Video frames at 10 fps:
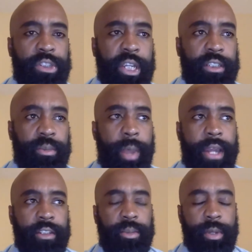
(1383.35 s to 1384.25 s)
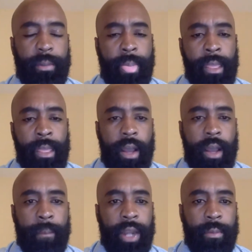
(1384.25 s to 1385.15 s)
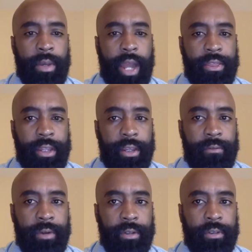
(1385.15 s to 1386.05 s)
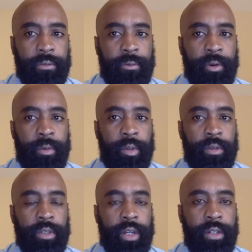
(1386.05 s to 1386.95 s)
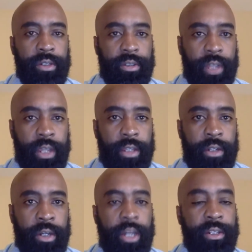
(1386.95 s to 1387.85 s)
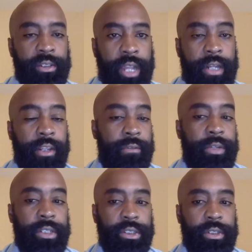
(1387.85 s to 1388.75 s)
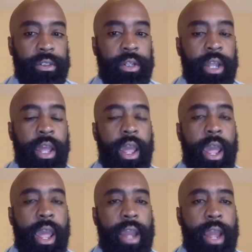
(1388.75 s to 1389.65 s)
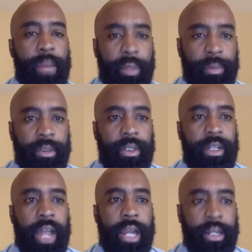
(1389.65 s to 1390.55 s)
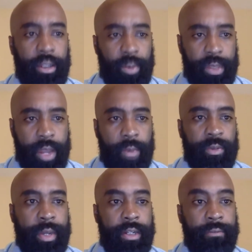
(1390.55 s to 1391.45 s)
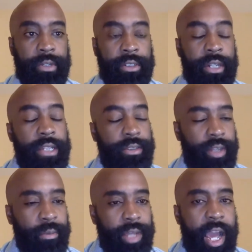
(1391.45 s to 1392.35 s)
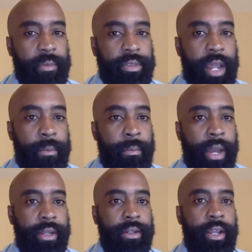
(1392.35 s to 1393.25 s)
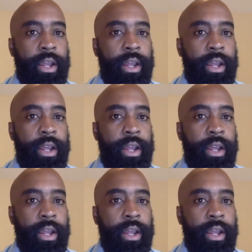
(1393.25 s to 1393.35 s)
change management. But I think it first and foremost understanding the vision, and people aligning with that respective vision. And sometimes that might,